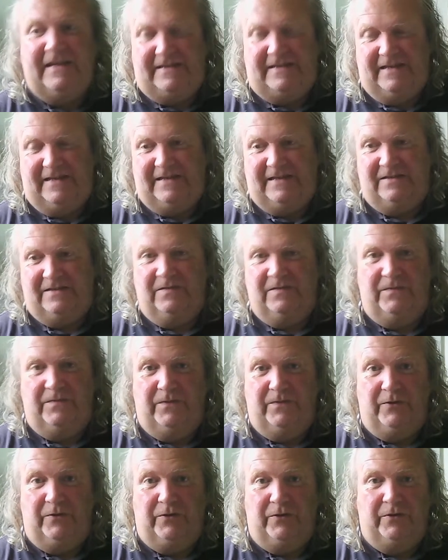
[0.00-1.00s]
edit it
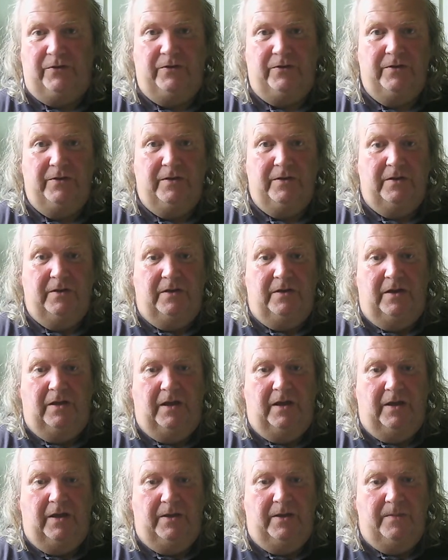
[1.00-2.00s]
for
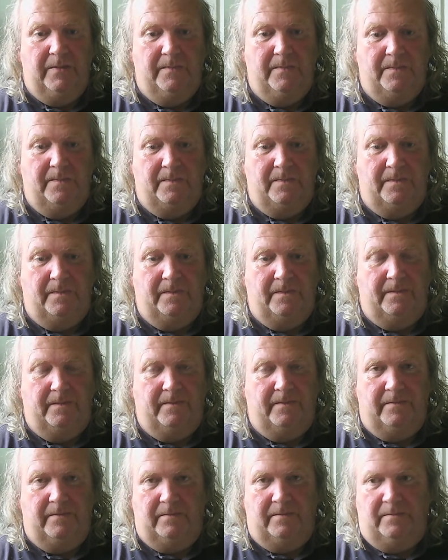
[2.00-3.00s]
um,
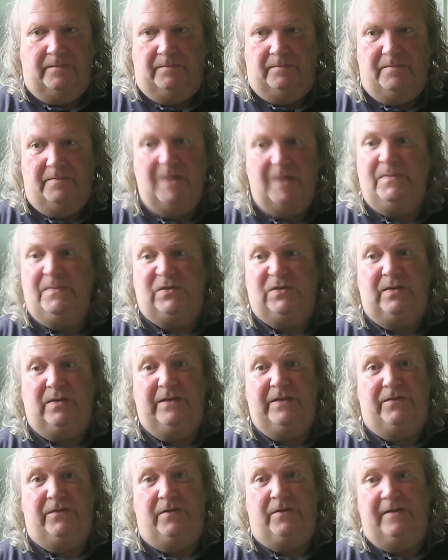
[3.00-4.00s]
maybe
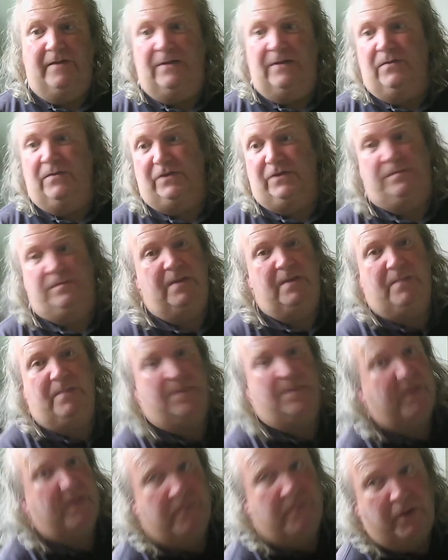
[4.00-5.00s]
twenty-four hours,
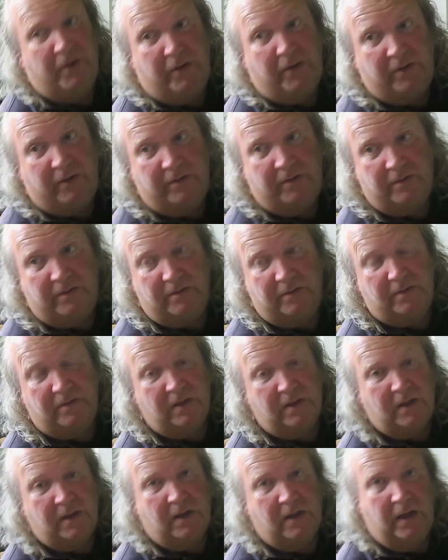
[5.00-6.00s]
maybe a bit more.
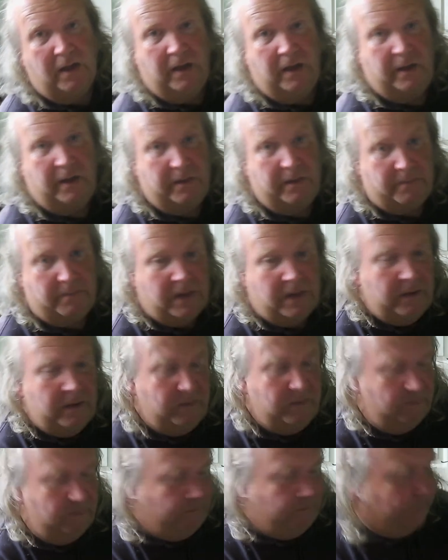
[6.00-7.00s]
Um,
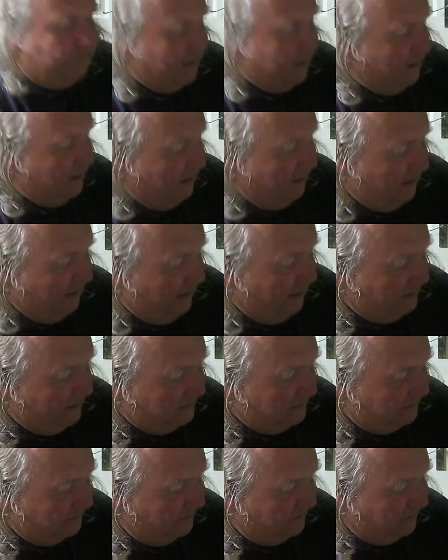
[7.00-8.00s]

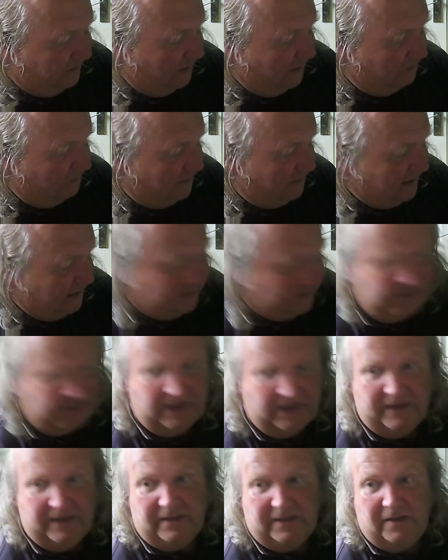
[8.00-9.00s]
and that
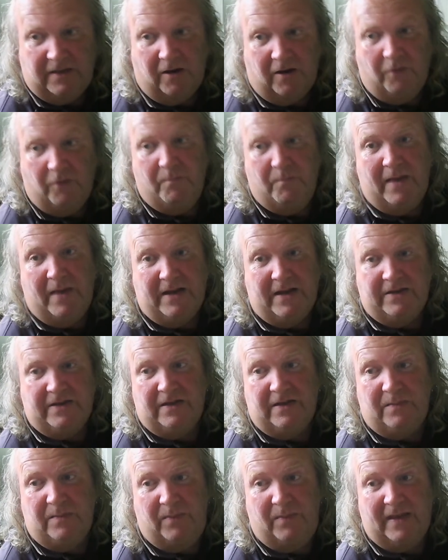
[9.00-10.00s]
means I can't
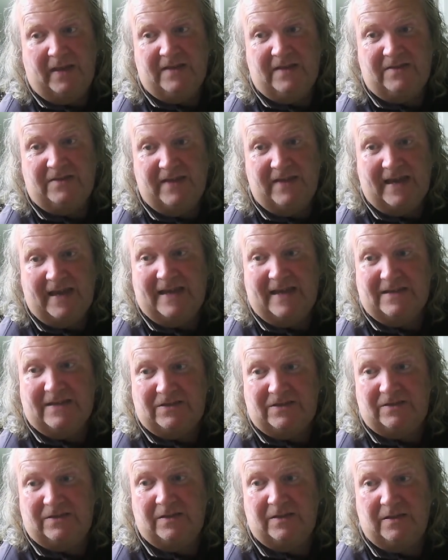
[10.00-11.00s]
manually place the
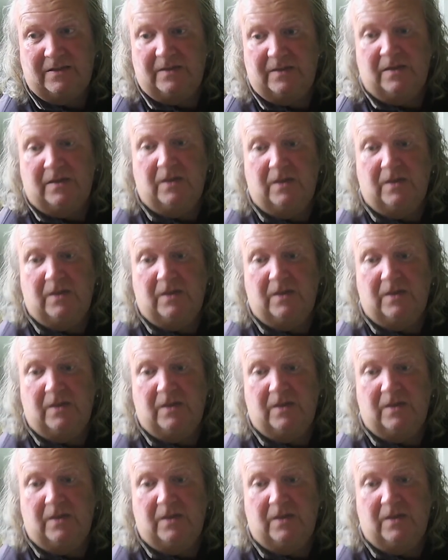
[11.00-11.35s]
ads.